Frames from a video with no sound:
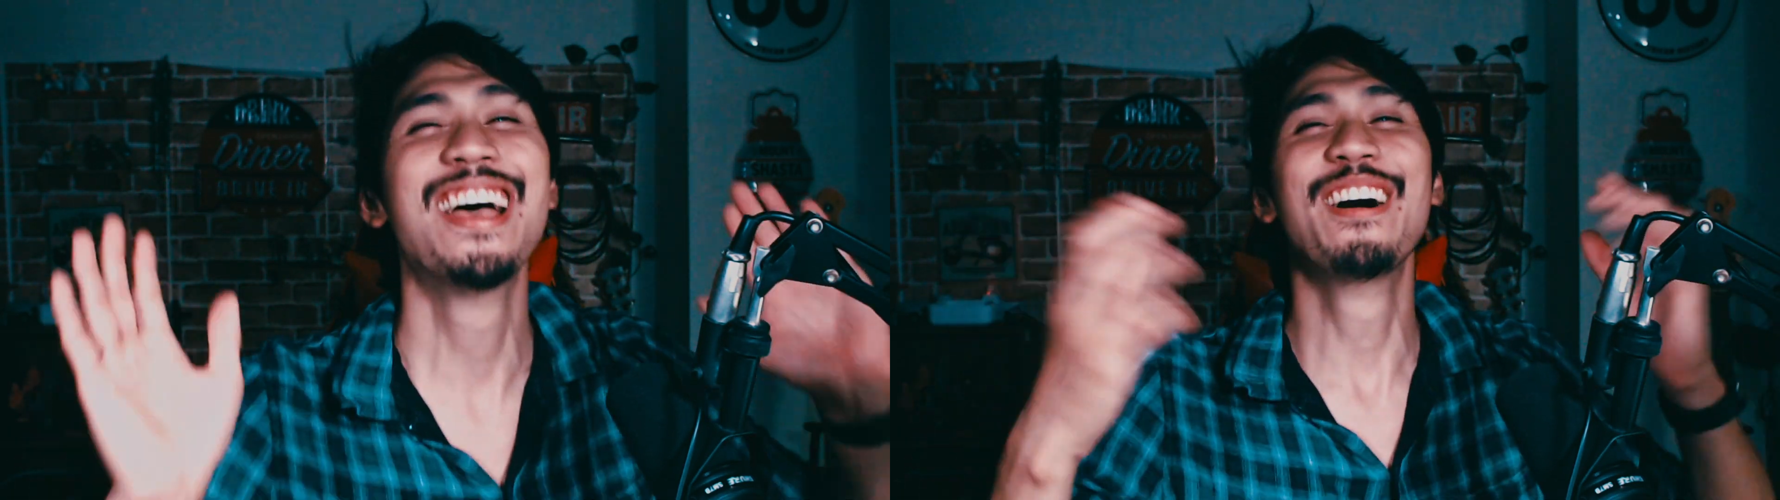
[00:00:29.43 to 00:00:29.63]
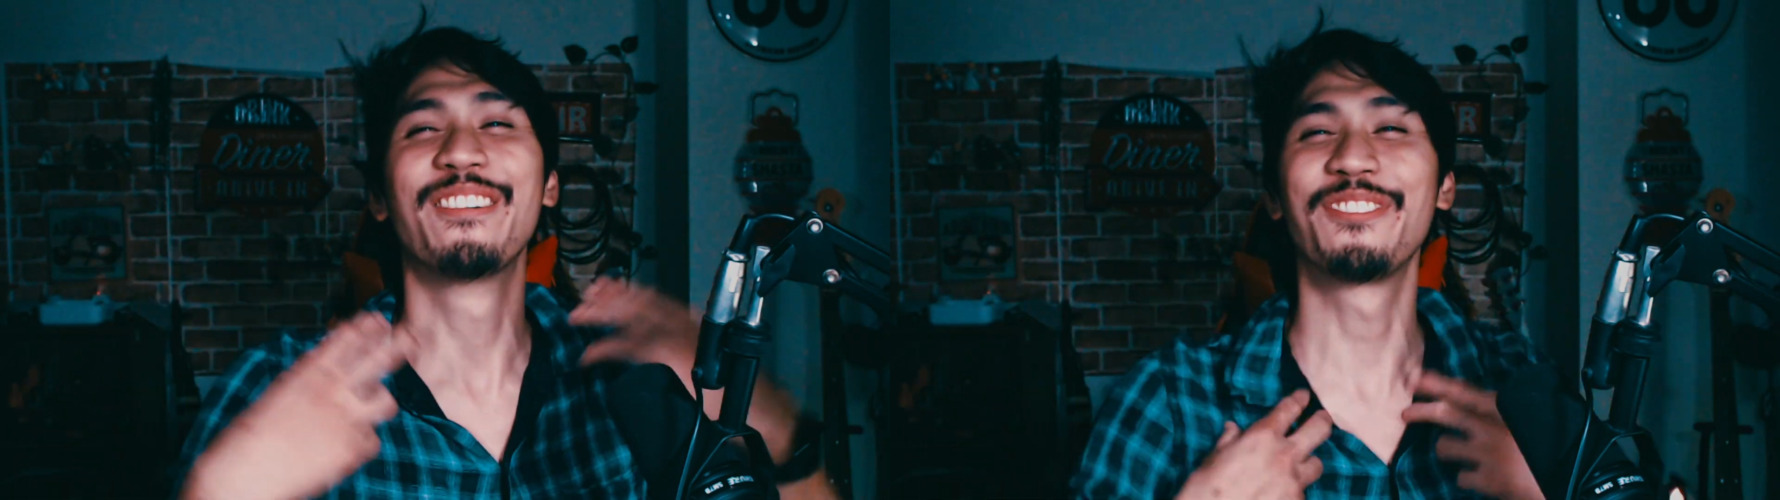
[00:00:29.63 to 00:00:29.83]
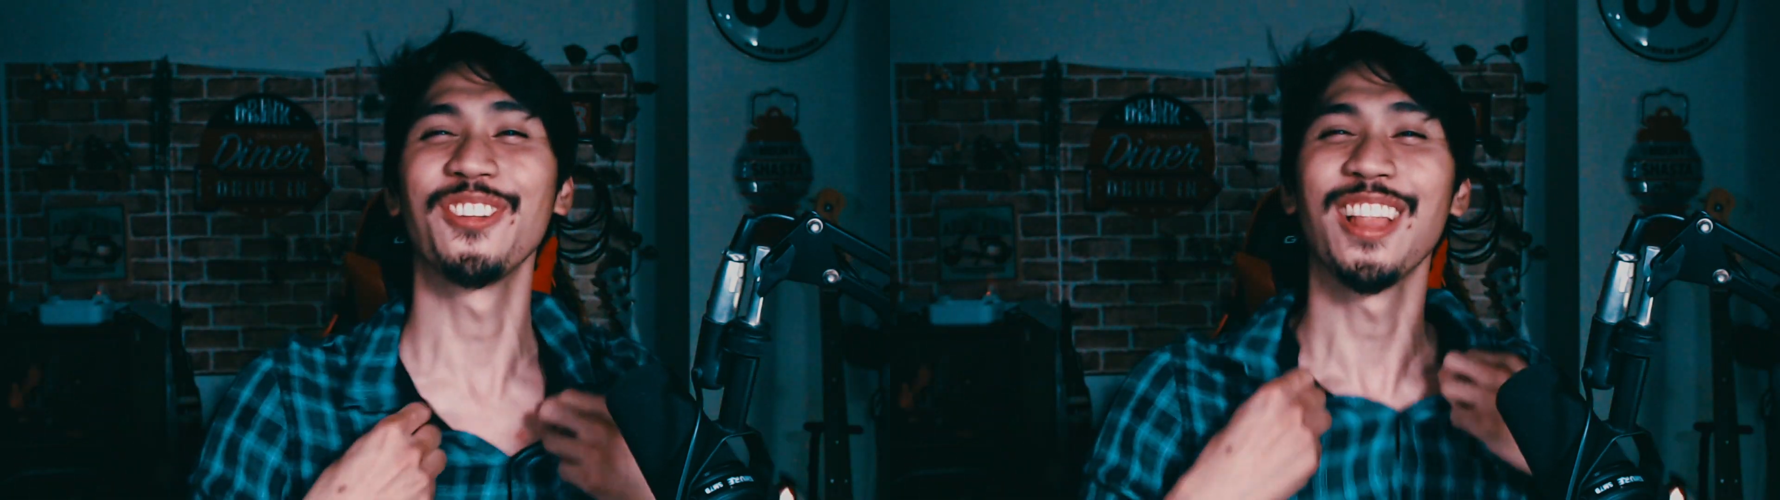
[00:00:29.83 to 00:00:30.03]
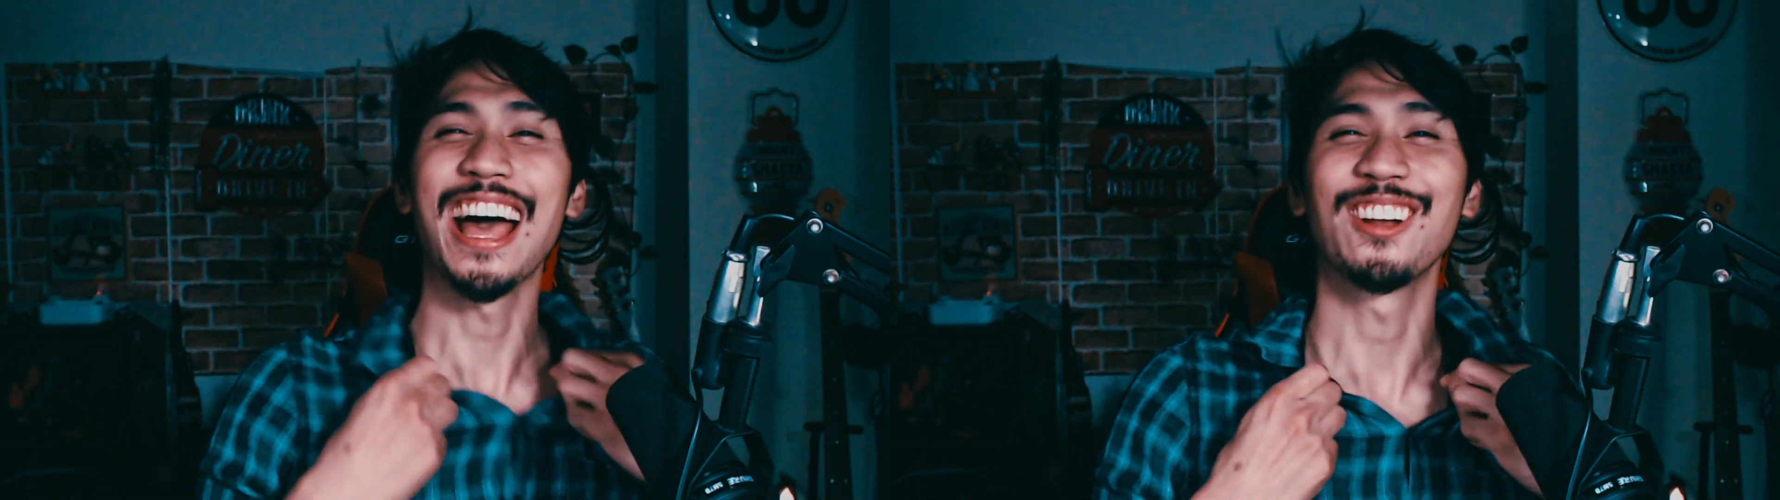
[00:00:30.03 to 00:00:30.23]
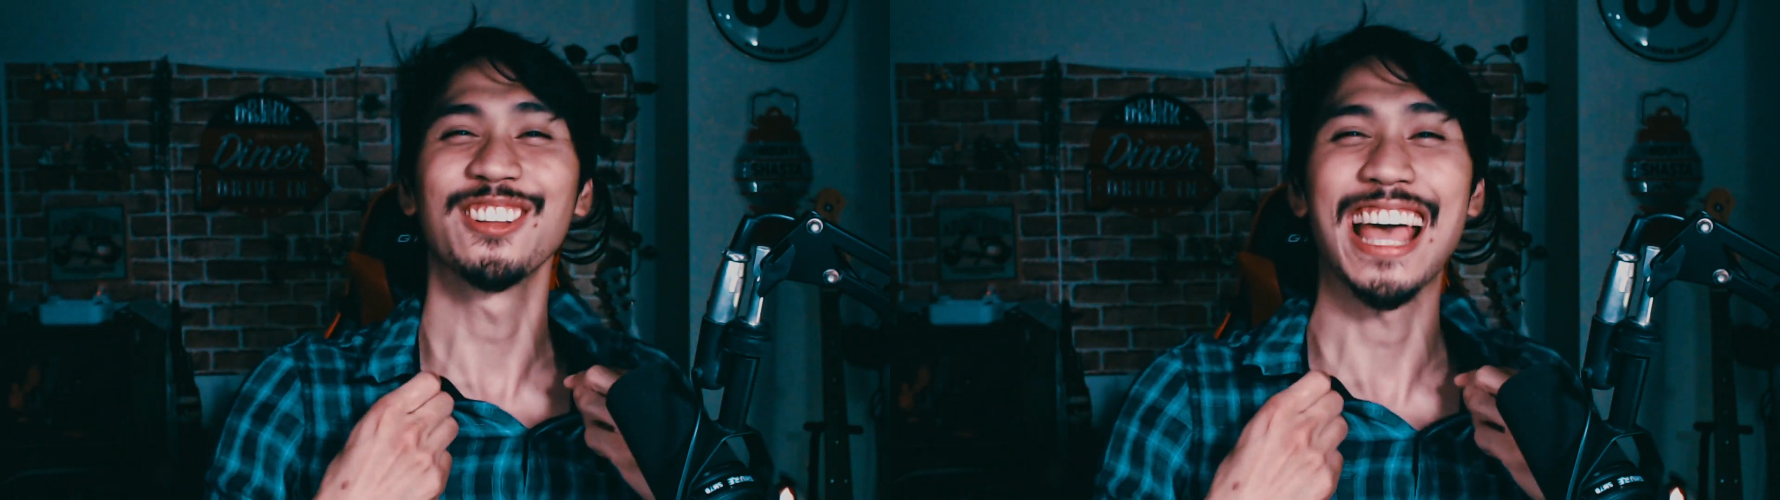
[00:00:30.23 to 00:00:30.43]

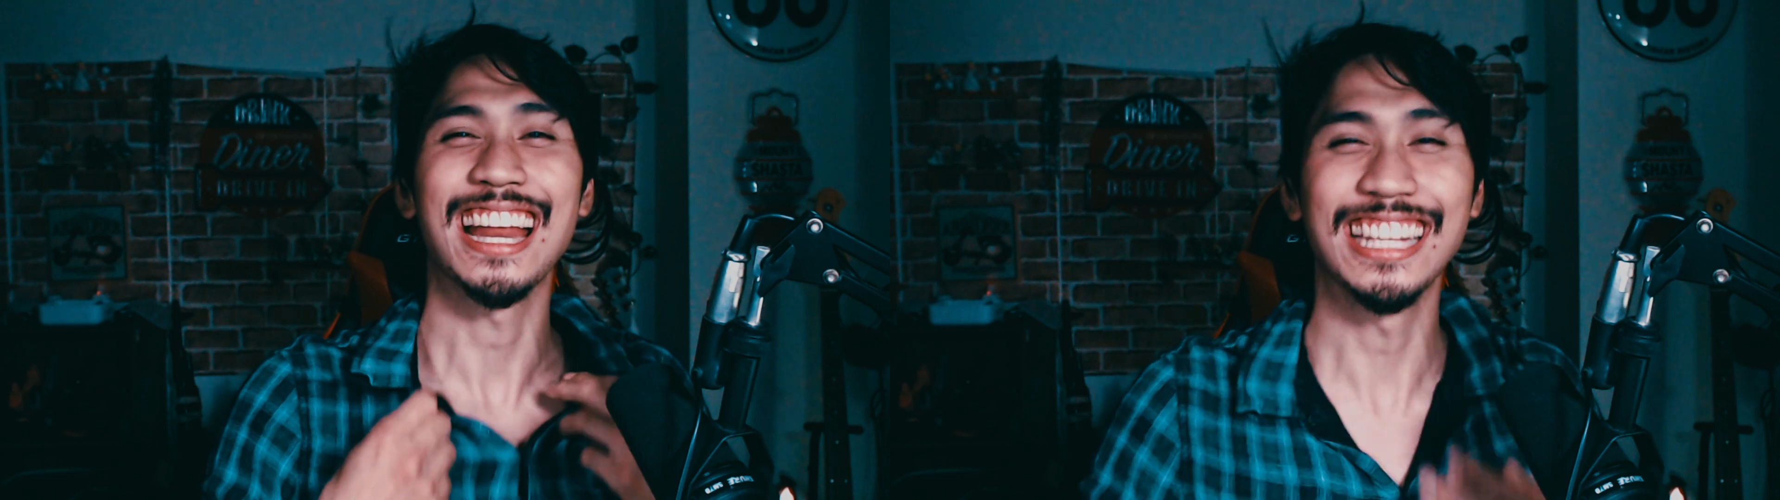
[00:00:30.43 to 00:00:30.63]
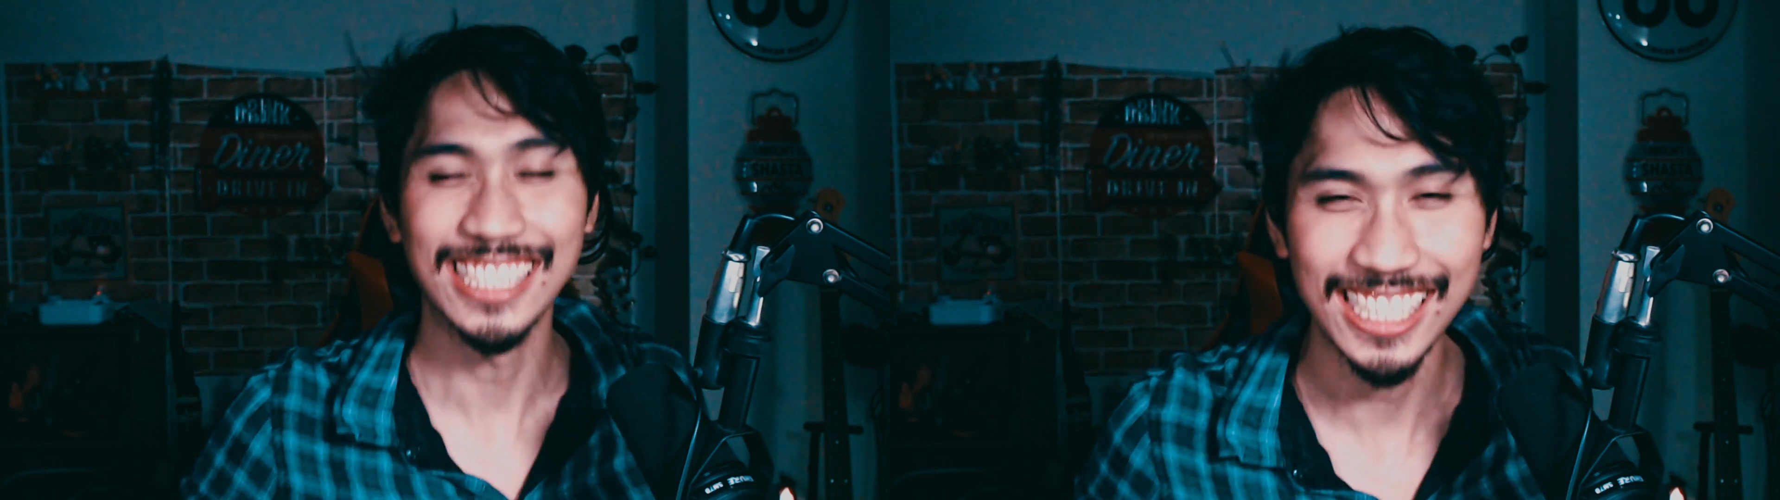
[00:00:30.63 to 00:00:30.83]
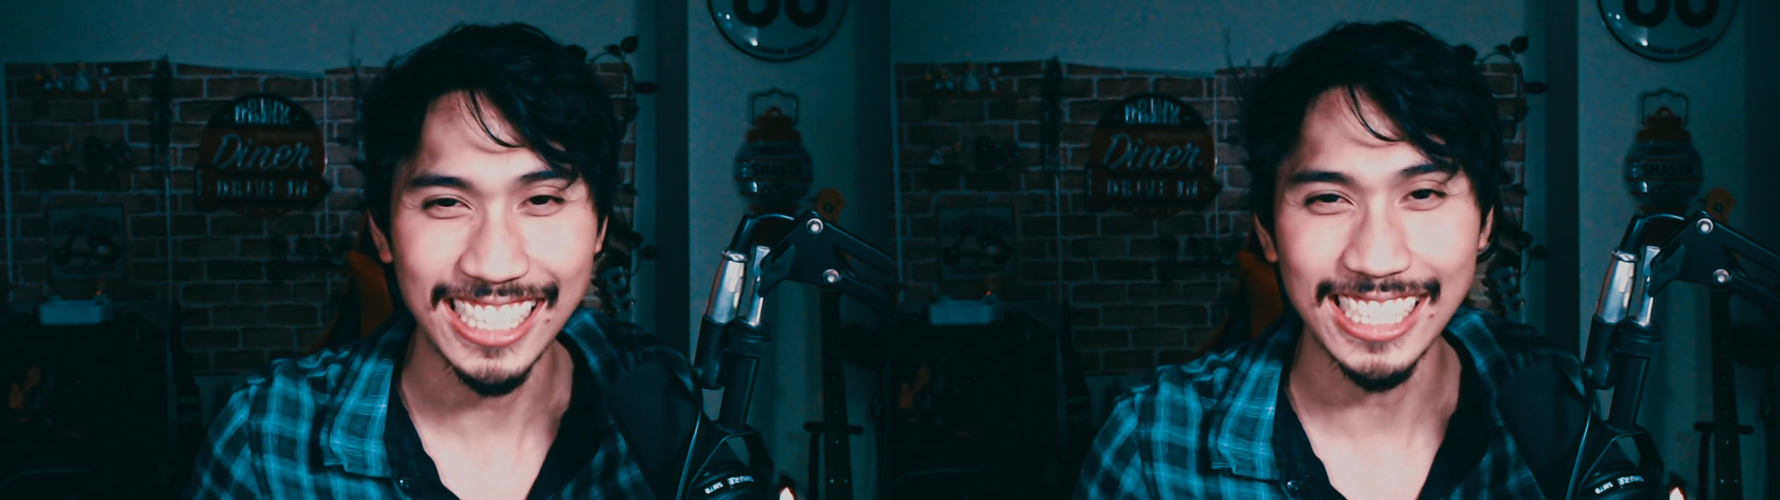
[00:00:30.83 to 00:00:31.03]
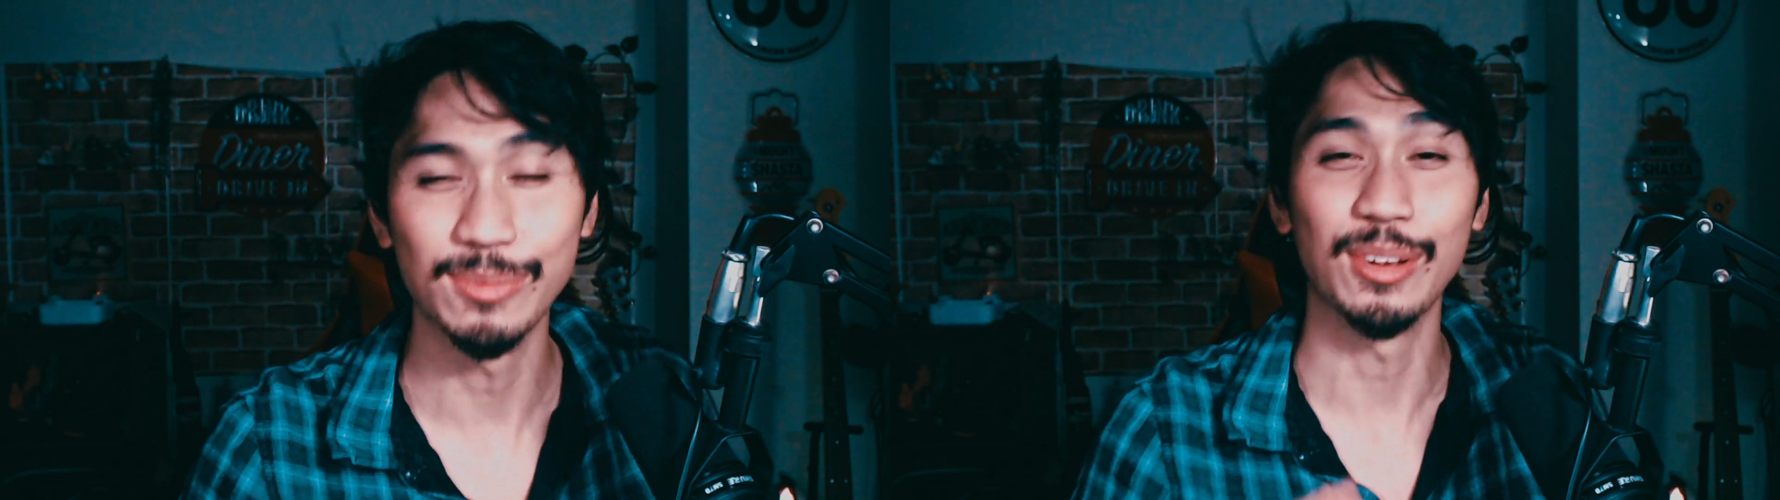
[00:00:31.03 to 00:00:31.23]
flannel daddy cheese.